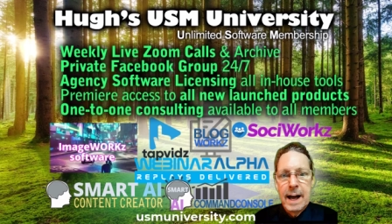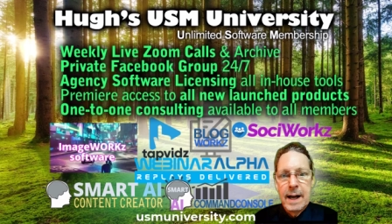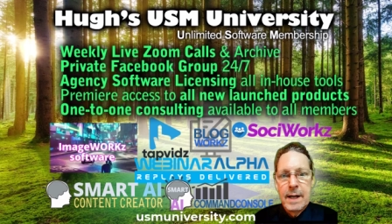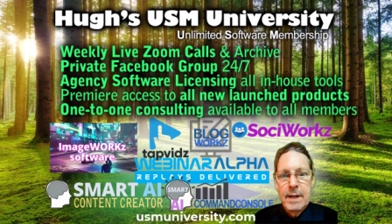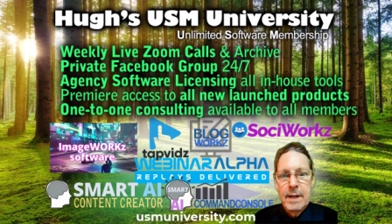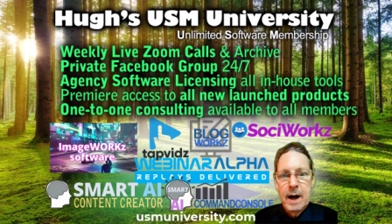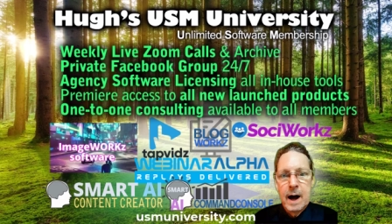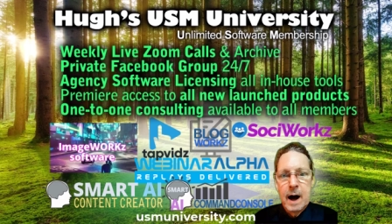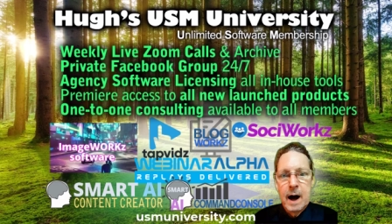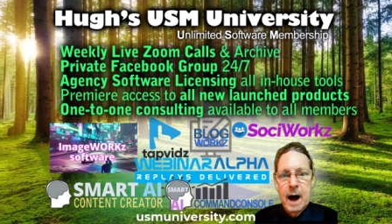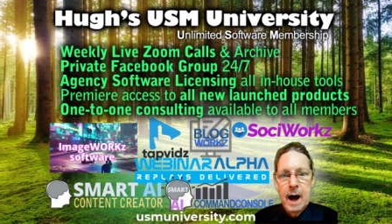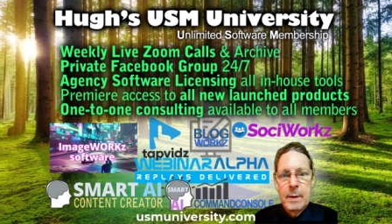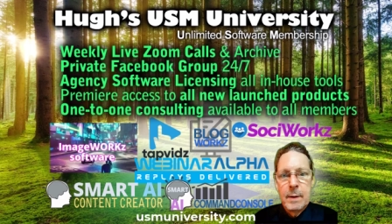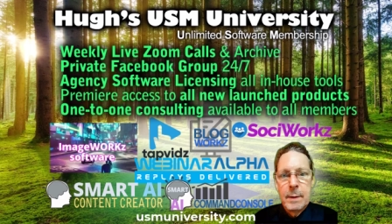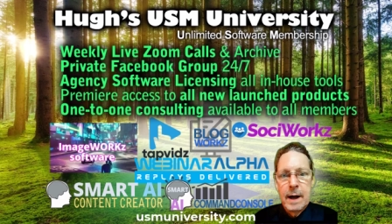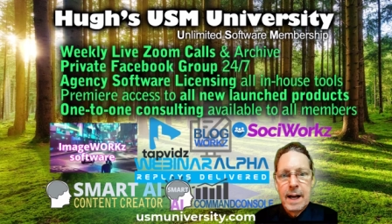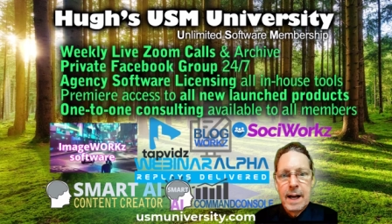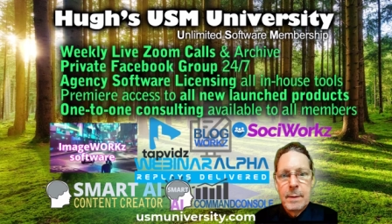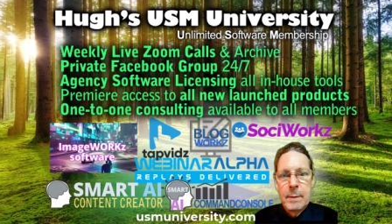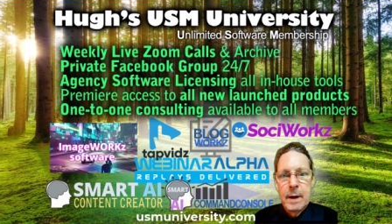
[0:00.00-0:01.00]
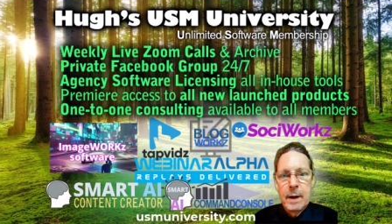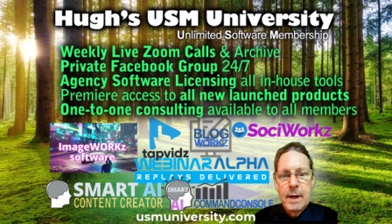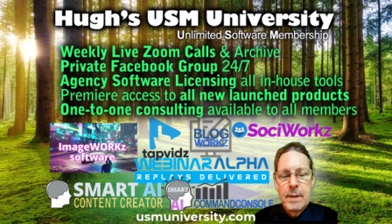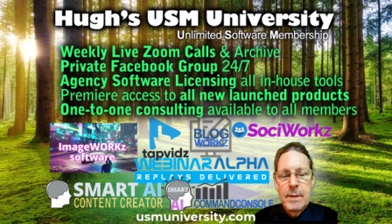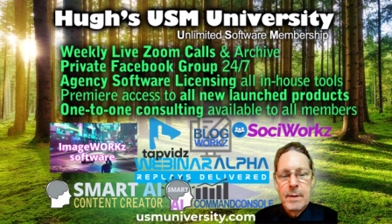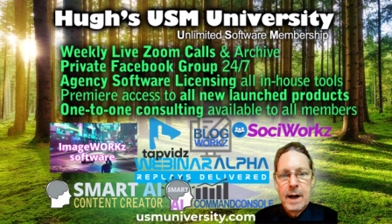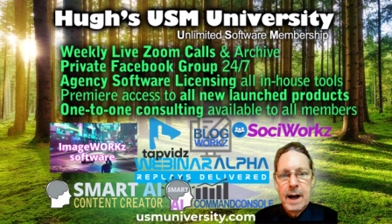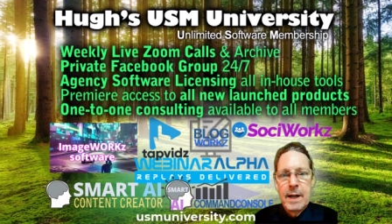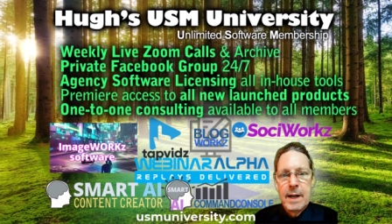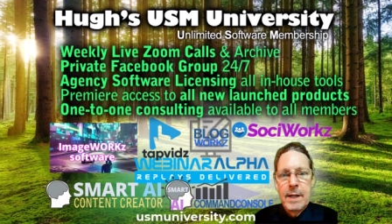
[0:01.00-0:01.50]
and automated but
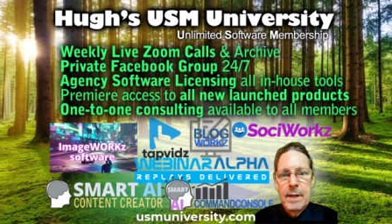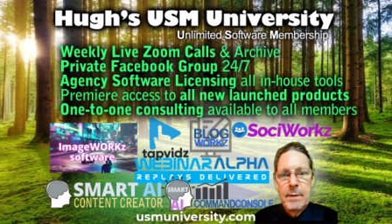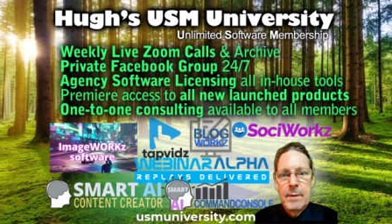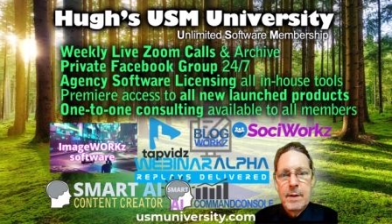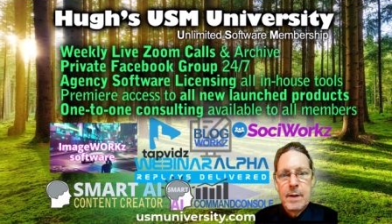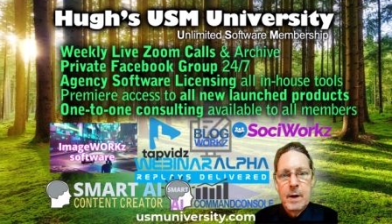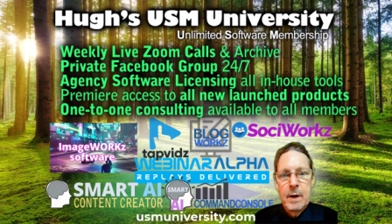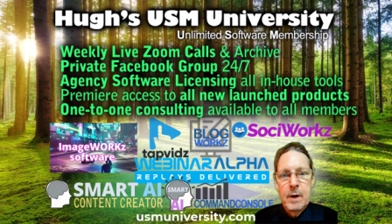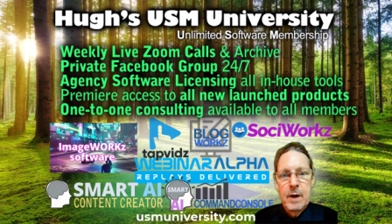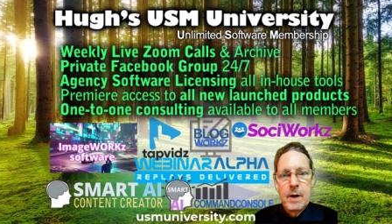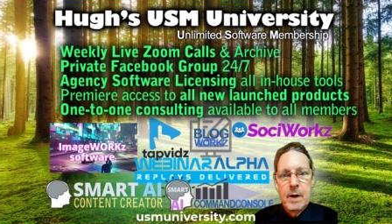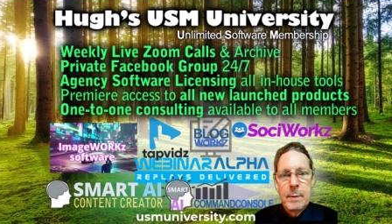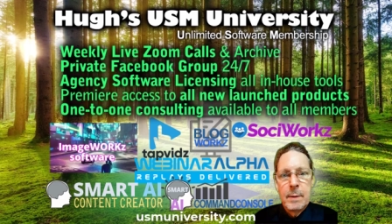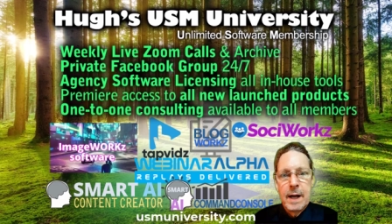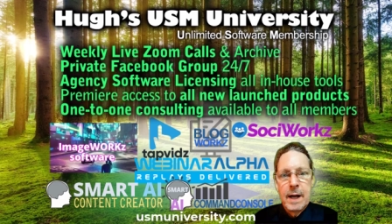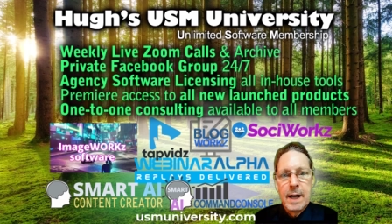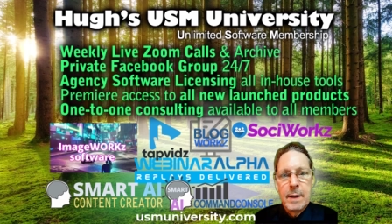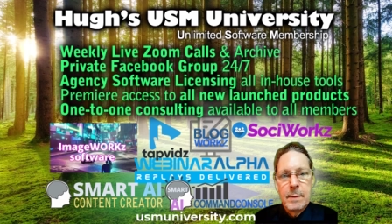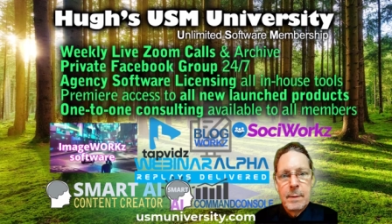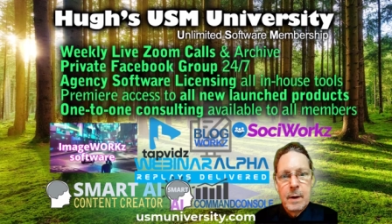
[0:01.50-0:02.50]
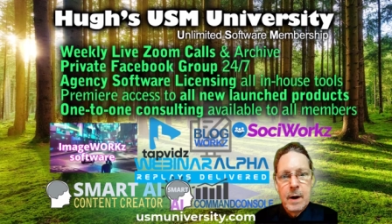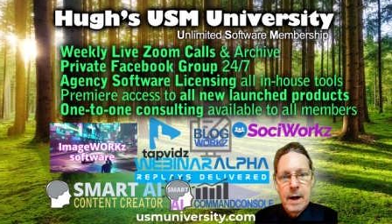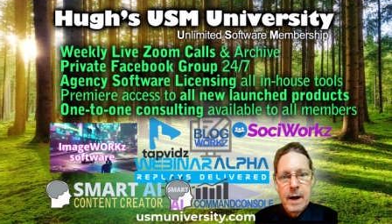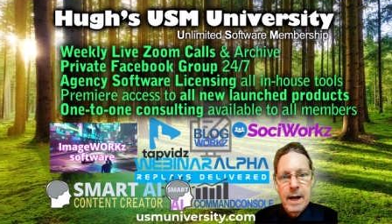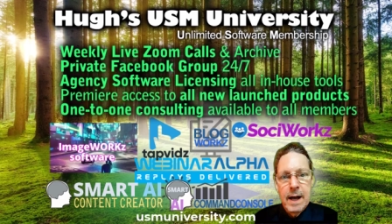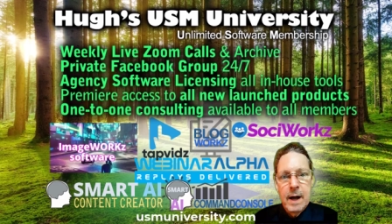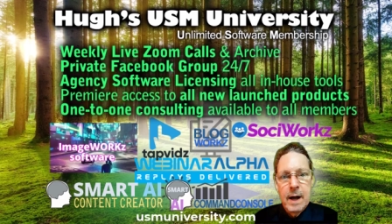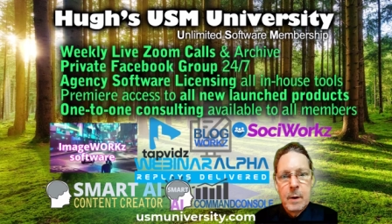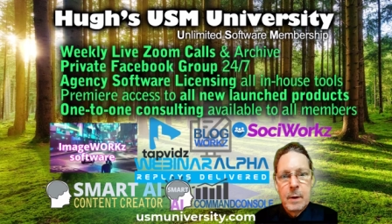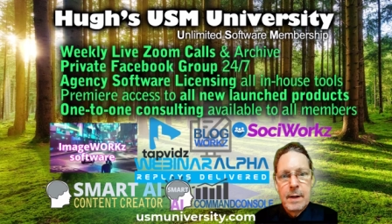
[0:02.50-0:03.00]
effective social media
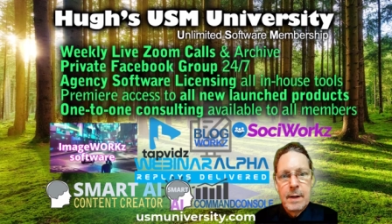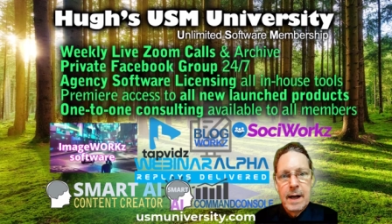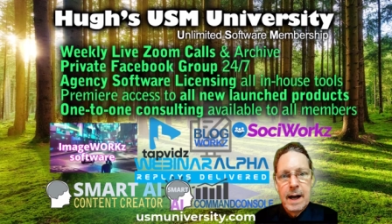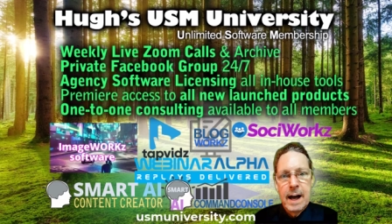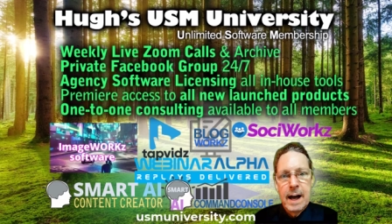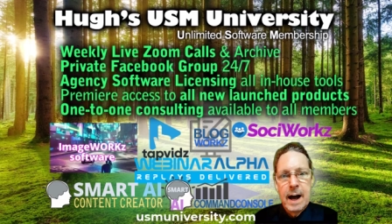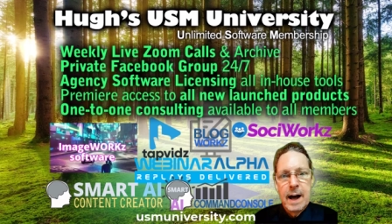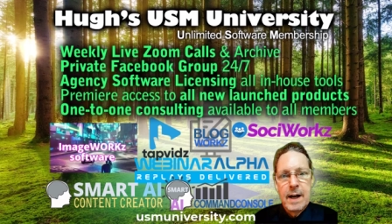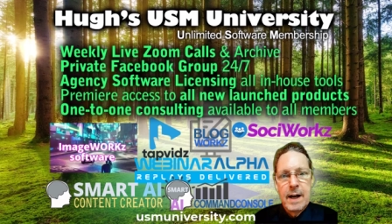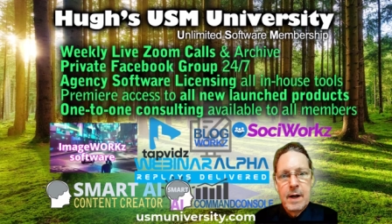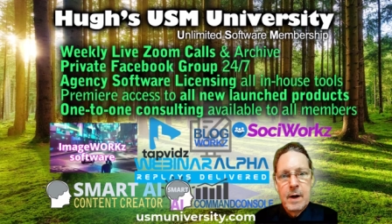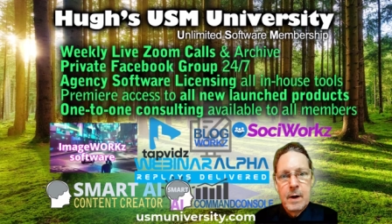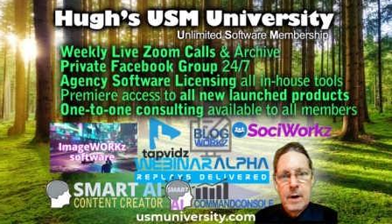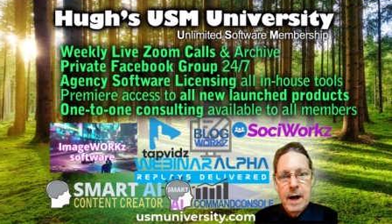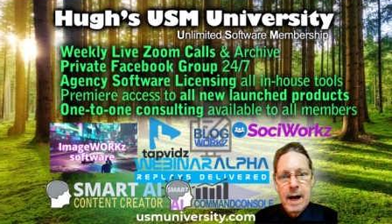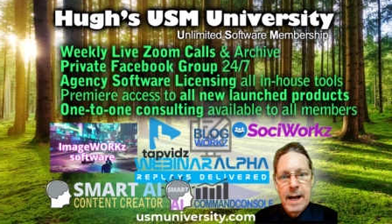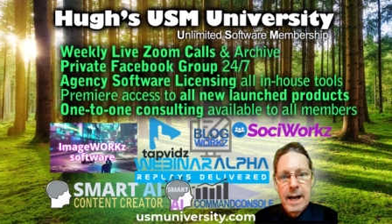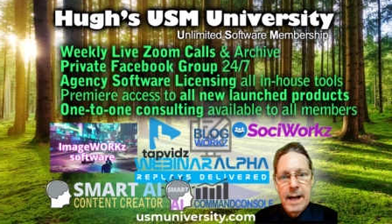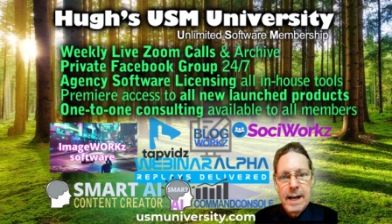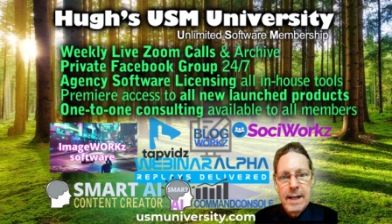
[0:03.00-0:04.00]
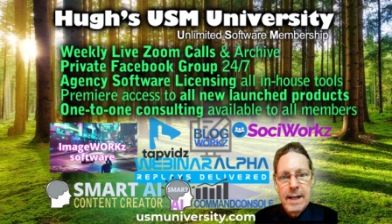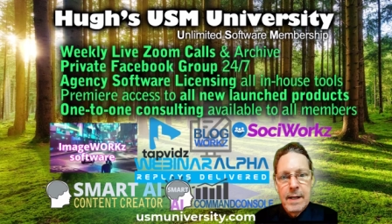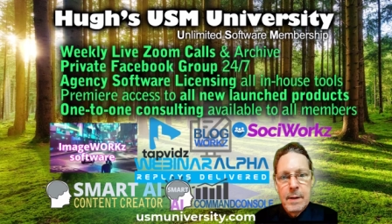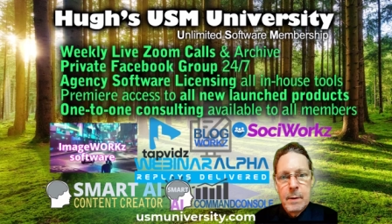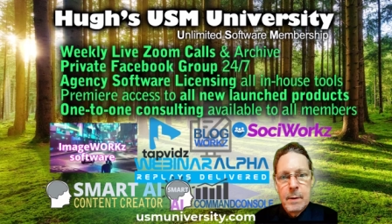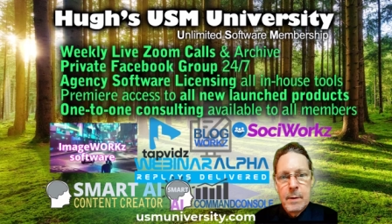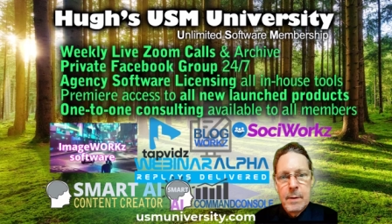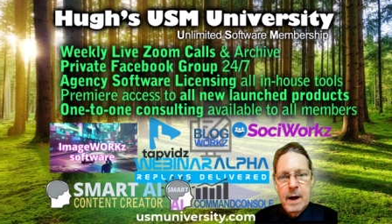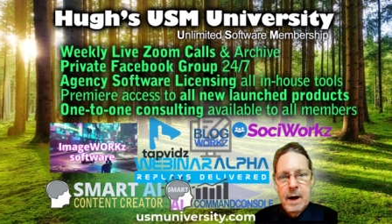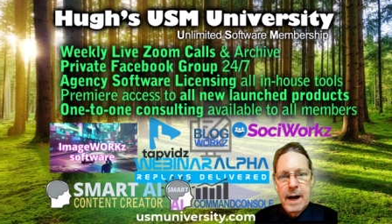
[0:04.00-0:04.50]
marketing with AI training is
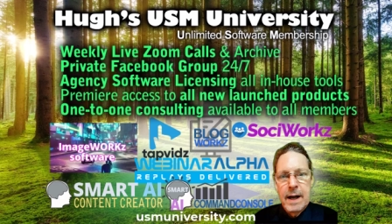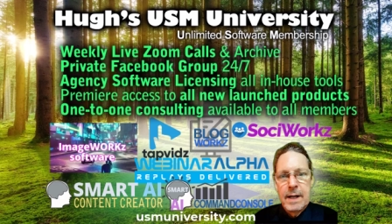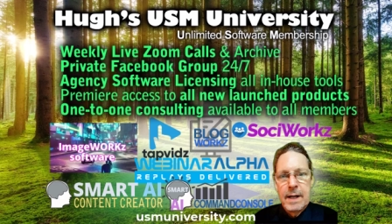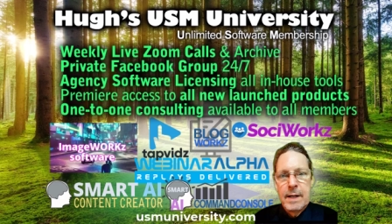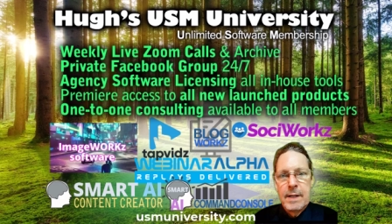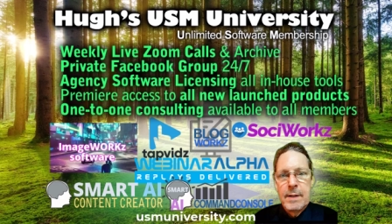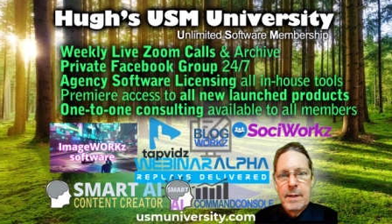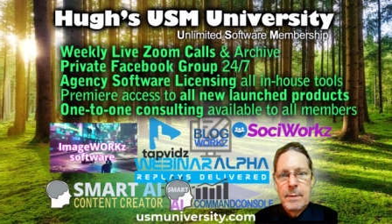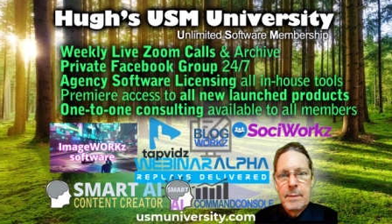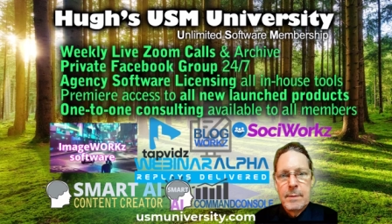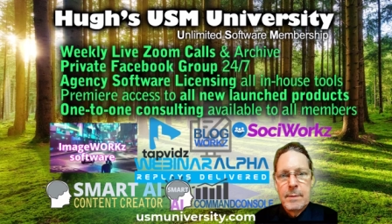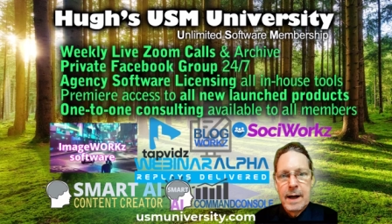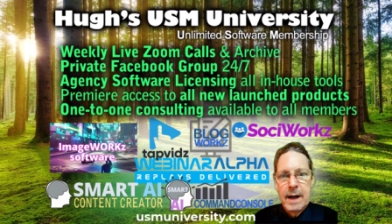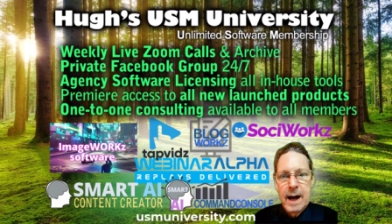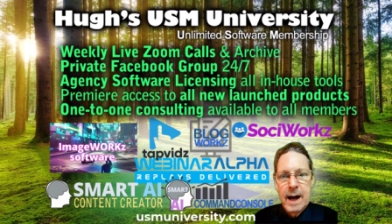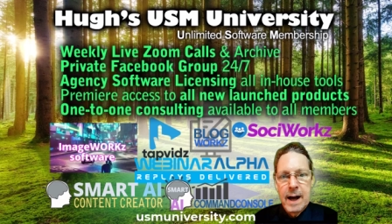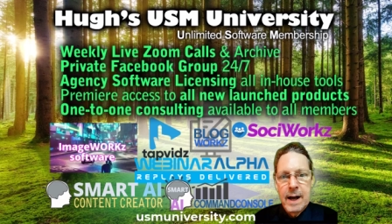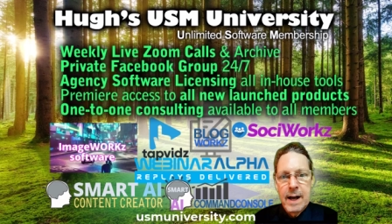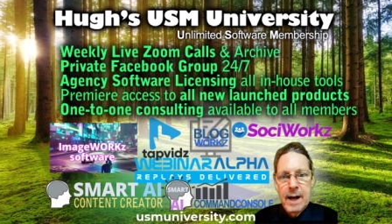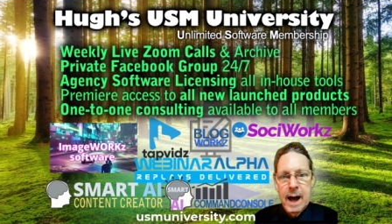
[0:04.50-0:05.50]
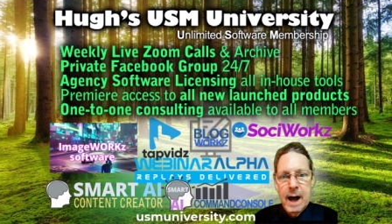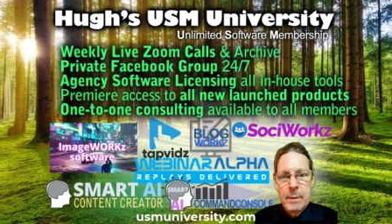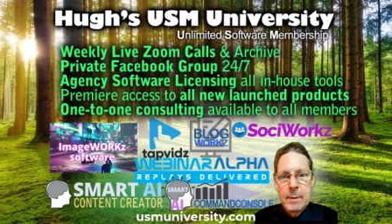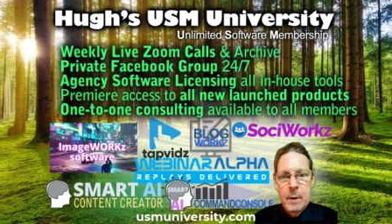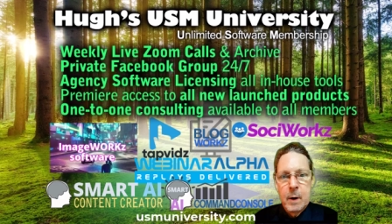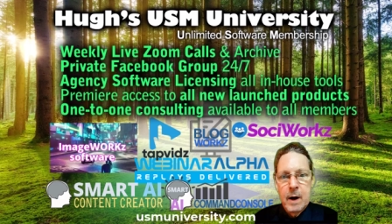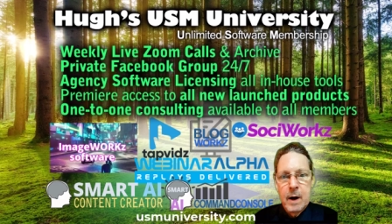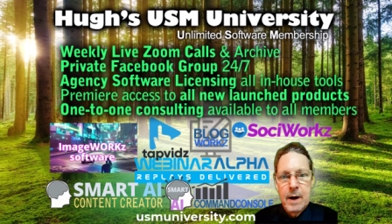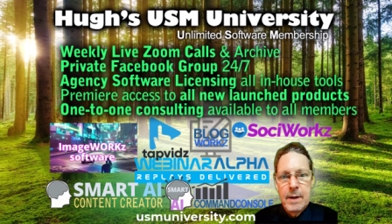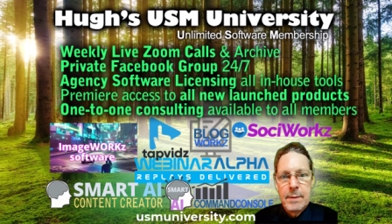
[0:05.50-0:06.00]
provided, and a lot
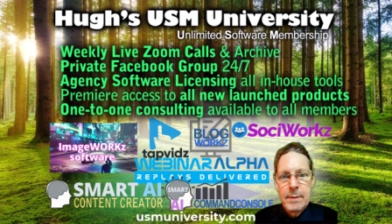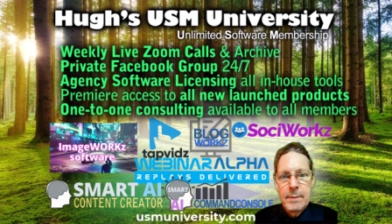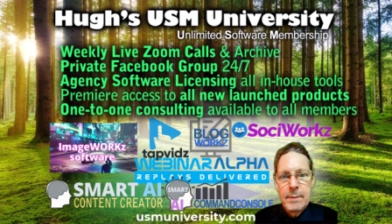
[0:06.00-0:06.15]
more.